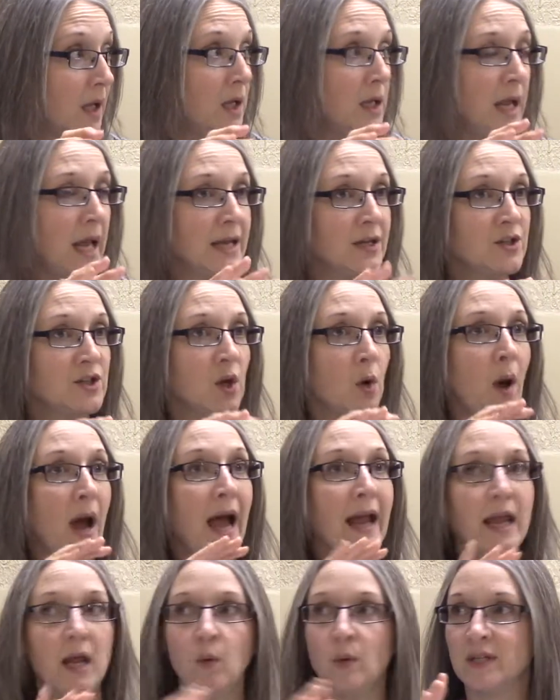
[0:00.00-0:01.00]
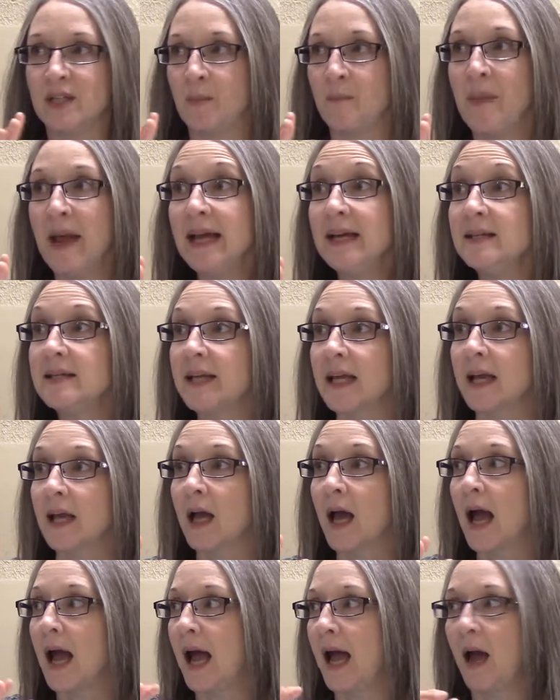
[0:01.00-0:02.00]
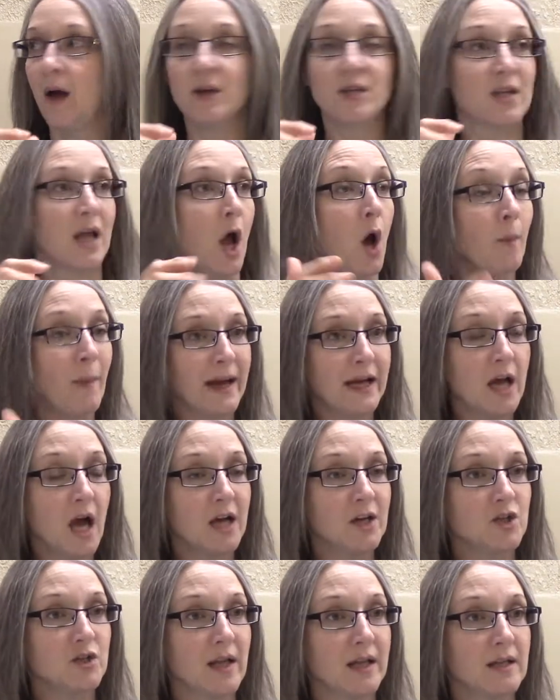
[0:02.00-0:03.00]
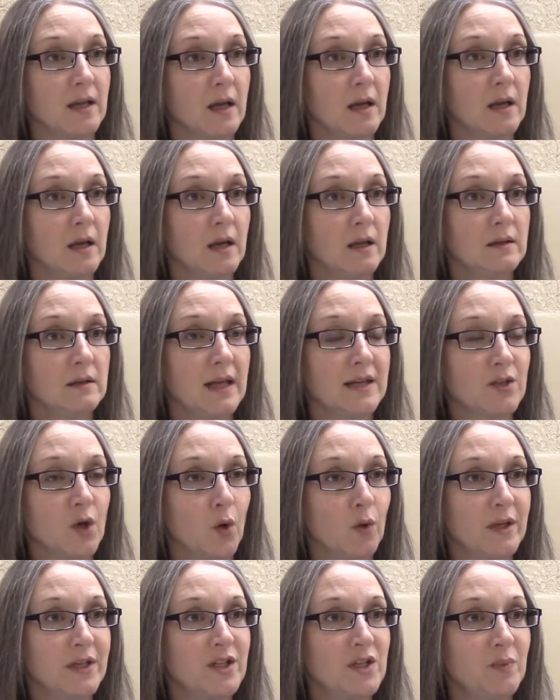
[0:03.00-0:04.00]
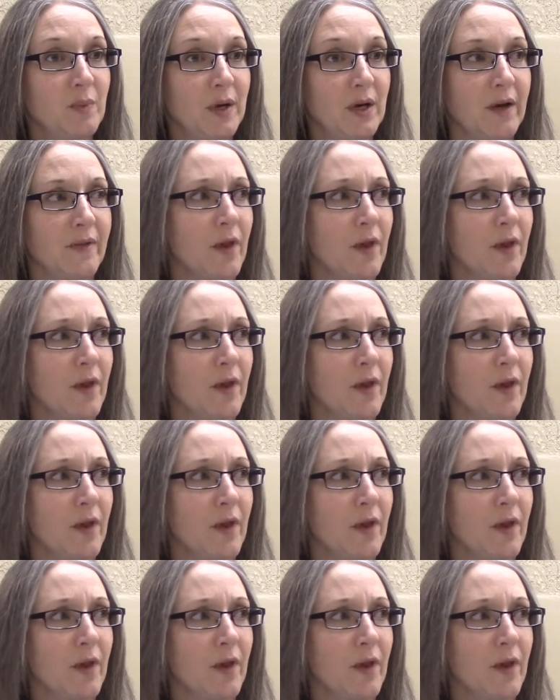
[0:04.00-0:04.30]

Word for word: And so it was amazing. I was like, oh my gosh, that's Holy Spirit.